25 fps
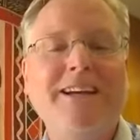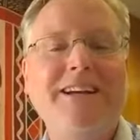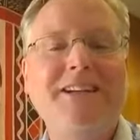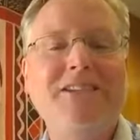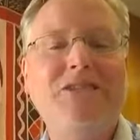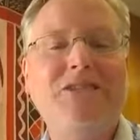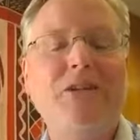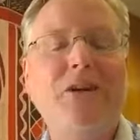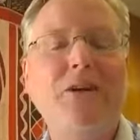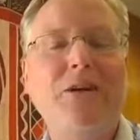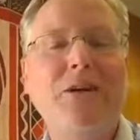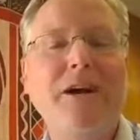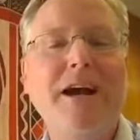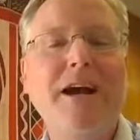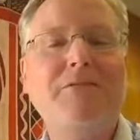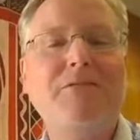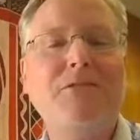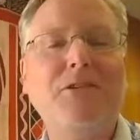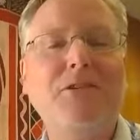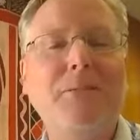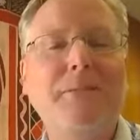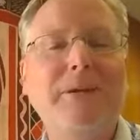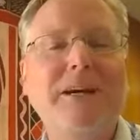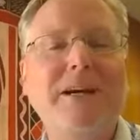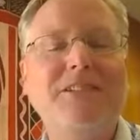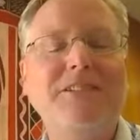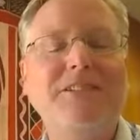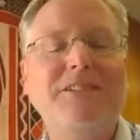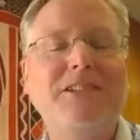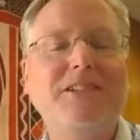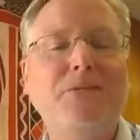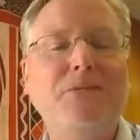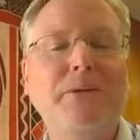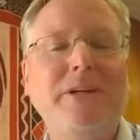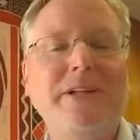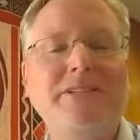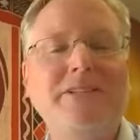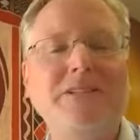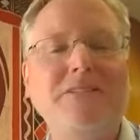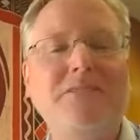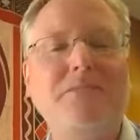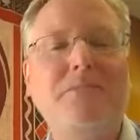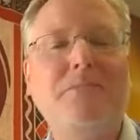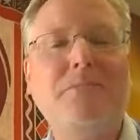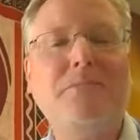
So after about 6 weeks of